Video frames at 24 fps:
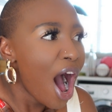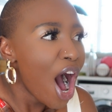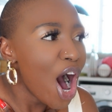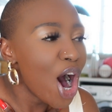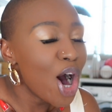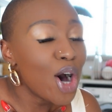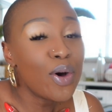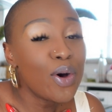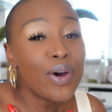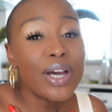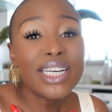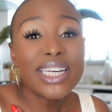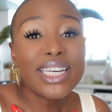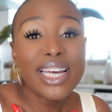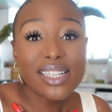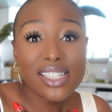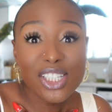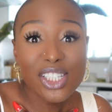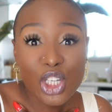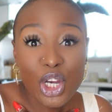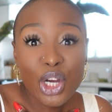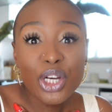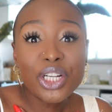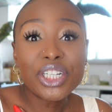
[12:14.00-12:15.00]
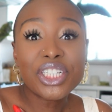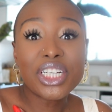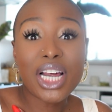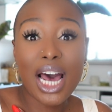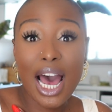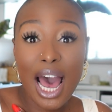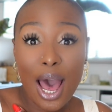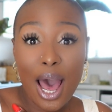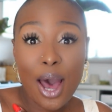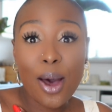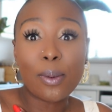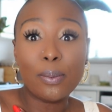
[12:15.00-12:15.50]
Oh, it gets turned
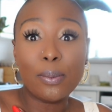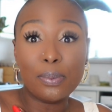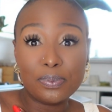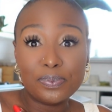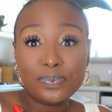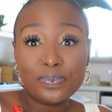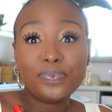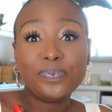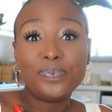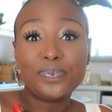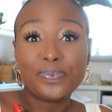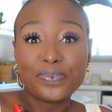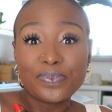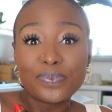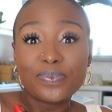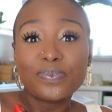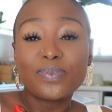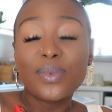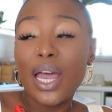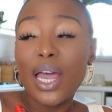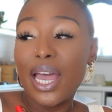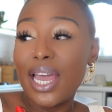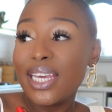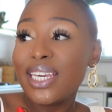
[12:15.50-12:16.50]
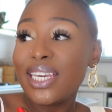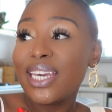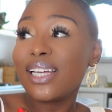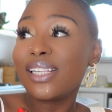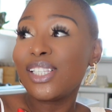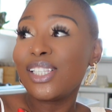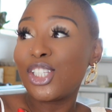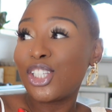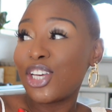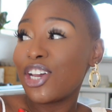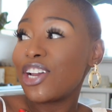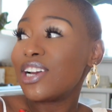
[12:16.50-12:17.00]
up. It
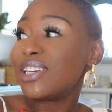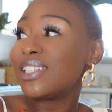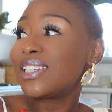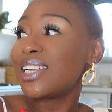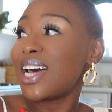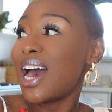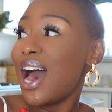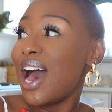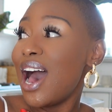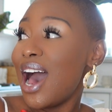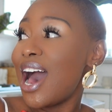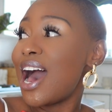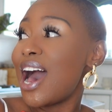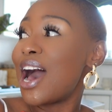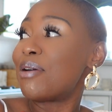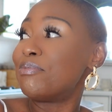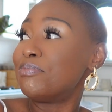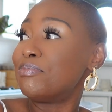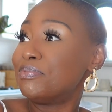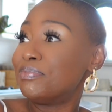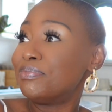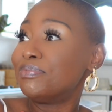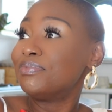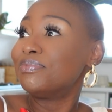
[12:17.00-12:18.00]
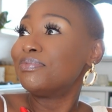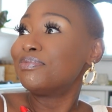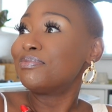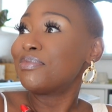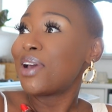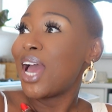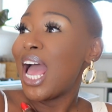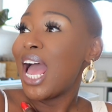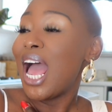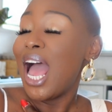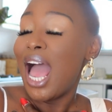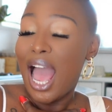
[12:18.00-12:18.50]
gets turned up.
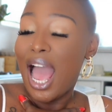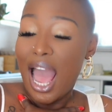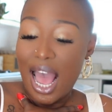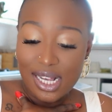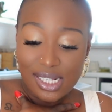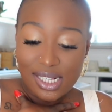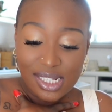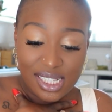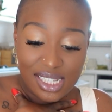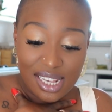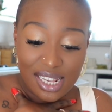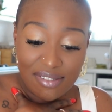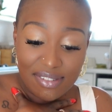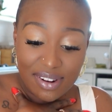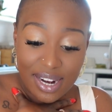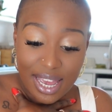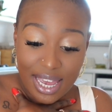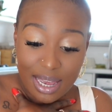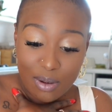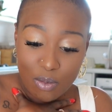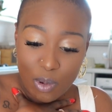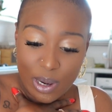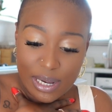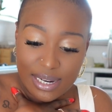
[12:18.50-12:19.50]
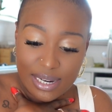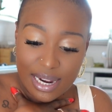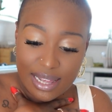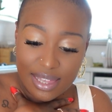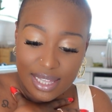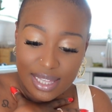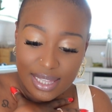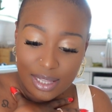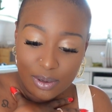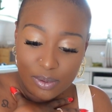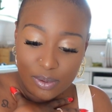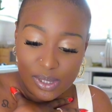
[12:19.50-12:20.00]
7 a.m. Why did I
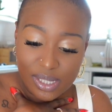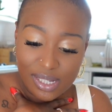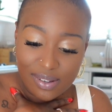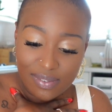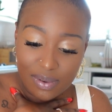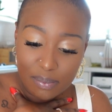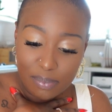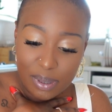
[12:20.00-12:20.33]
think that was 7